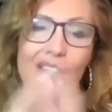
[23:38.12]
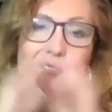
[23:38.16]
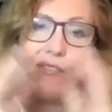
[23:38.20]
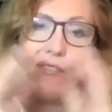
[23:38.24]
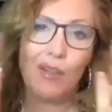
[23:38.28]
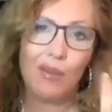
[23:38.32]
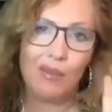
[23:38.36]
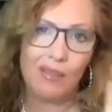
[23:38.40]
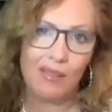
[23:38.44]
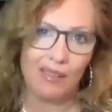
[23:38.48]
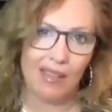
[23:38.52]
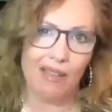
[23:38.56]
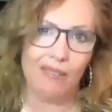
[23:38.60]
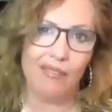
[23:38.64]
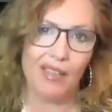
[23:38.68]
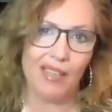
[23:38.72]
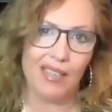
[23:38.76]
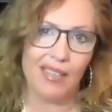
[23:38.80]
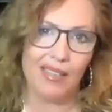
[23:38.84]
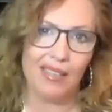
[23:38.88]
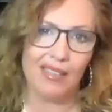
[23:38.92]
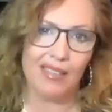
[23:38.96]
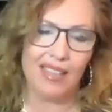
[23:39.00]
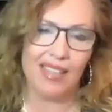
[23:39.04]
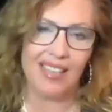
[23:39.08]
if you're
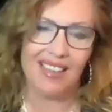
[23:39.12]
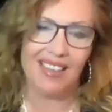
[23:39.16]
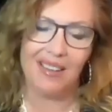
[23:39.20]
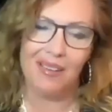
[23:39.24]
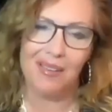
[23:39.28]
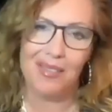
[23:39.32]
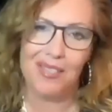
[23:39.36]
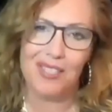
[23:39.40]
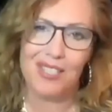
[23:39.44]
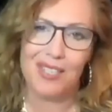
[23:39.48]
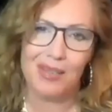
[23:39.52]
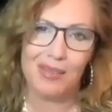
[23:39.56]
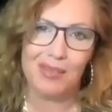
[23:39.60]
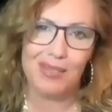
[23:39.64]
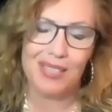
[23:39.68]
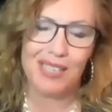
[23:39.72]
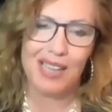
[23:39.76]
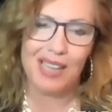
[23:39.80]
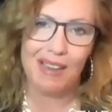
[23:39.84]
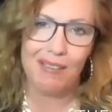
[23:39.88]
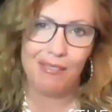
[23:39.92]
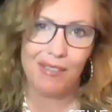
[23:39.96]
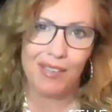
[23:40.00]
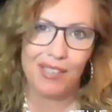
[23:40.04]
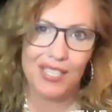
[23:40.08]
loving the O Show's
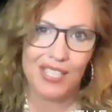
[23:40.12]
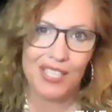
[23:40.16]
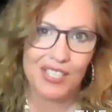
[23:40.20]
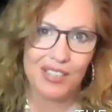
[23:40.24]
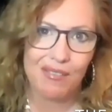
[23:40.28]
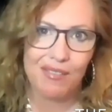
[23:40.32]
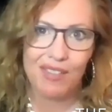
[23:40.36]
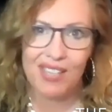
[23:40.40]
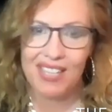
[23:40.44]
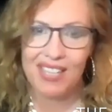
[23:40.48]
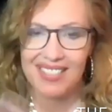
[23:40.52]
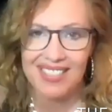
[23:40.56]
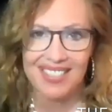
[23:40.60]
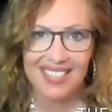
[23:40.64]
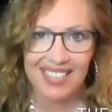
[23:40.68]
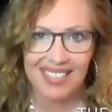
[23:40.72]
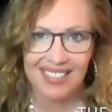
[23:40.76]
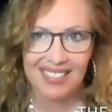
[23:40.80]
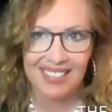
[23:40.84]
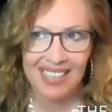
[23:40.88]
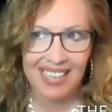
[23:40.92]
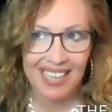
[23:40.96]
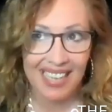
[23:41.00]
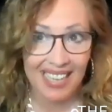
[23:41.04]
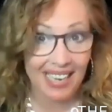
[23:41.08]
coverage of this,
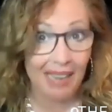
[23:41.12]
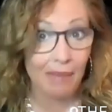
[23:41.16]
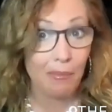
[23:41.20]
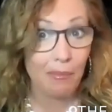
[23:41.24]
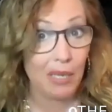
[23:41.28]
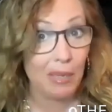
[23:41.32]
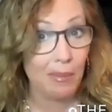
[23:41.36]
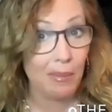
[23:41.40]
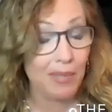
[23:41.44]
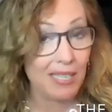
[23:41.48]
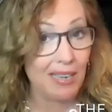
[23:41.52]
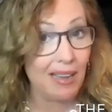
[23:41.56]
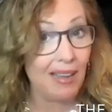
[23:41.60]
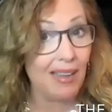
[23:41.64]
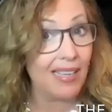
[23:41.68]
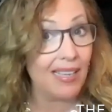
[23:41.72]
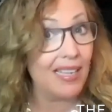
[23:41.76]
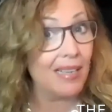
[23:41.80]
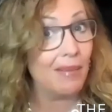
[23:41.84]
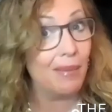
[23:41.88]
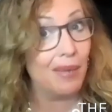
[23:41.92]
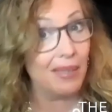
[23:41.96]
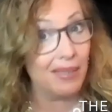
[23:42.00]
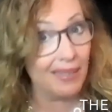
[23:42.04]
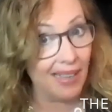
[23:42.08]
and, and I'm going to be
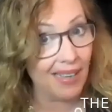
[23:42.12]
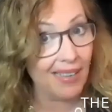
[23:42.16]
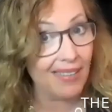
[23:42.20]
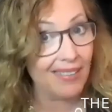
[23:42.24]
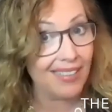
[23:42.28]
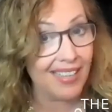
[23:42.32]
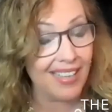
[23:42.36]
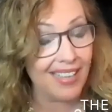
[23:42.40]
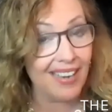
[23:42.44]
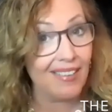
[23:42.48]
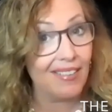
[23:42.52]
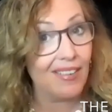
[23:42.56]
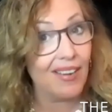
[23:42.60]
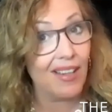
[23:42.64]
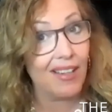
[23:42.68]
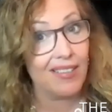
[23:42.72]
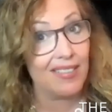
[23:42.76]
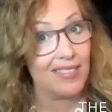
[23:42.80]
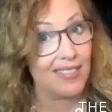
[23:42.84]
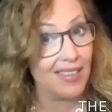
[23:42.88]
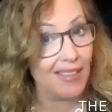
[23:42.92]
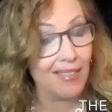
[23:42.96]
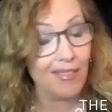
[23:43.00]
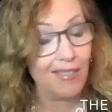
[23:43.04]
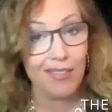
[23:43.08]
talking about healthcare and all
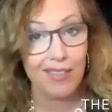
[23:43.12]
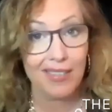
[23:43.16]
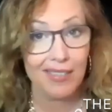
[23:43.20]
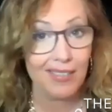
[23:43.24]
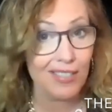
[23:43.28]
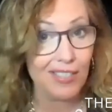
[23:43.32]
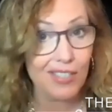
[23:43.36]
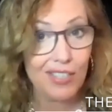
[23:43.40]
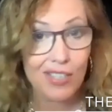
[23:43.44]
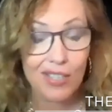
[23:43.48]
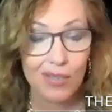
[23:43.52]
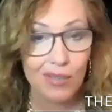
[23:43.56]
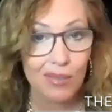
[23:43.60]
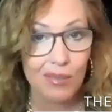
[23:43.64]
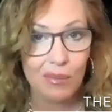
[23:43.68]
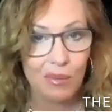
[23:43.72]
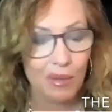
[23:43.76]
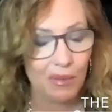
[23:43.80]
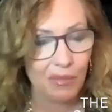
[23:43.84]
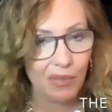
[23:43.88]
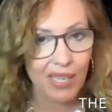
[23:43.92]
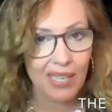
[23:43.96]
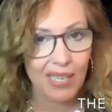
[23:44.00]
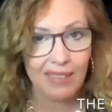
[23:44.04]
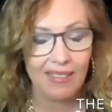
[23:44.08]
these other things too,
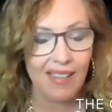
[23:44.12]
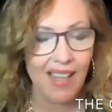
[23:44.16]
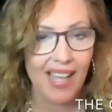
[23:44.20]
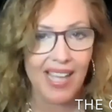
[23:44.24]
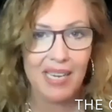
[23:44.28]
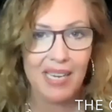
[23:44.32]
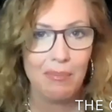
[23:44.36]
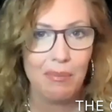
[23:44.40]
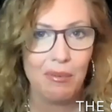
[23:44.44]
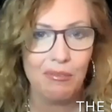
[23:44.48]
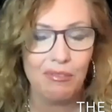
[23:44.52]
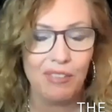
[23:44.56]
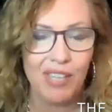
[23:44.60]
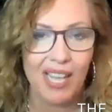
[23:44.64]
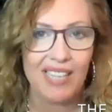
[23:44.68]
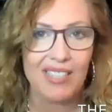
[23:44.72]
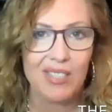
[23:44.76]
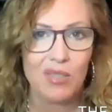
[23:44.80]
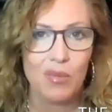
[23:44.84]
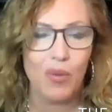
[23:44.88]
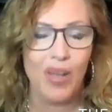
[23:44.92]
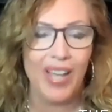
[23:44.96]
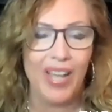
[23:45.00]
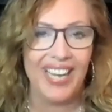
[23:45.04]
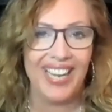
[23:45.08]
we've got a lineup of
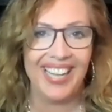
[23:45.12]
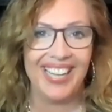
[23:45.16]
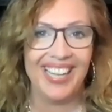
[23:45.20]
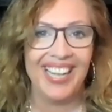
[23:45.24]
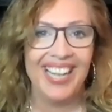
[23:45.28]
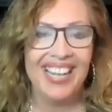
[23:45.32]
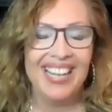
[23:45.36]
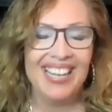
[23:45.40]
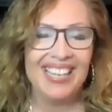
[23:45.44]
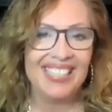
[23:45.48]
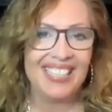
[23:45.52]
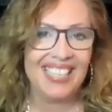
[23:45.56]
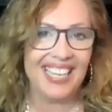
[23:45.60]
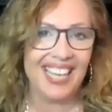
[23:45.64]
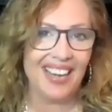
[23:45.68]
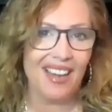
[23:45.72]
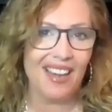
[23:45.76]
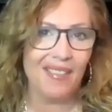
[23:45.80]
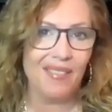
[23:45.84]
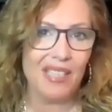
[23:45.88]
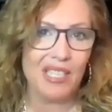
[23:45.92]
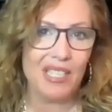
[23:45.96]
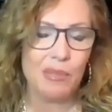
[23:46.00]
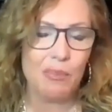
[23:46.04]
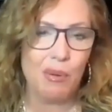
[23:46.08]
guests waiting to get
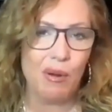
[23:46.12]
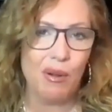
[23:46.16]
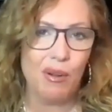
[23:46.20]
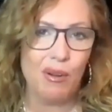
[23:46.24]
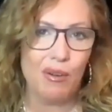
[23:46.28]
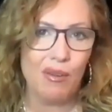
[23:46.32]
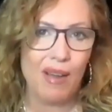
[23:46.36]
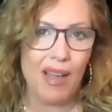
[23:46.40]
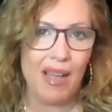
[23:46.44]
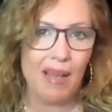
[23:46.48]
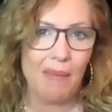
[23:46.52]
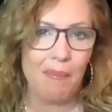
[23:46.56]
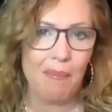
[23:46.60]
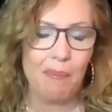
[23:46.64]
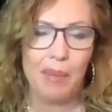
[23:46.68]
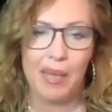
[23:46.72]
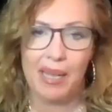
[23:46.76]
on this program